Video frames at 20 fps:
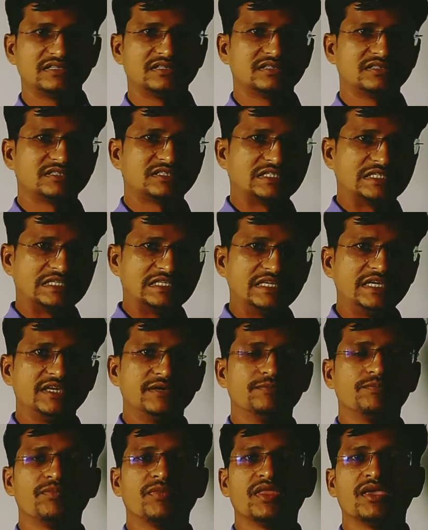study
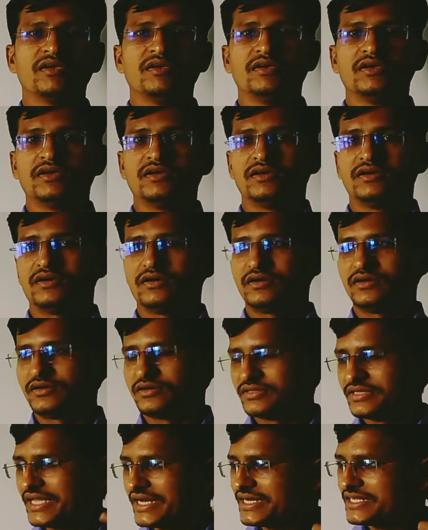
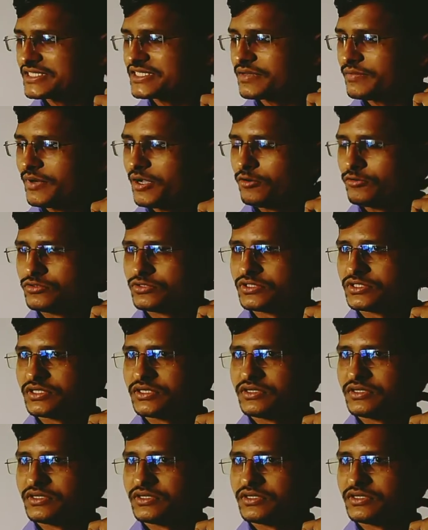that is about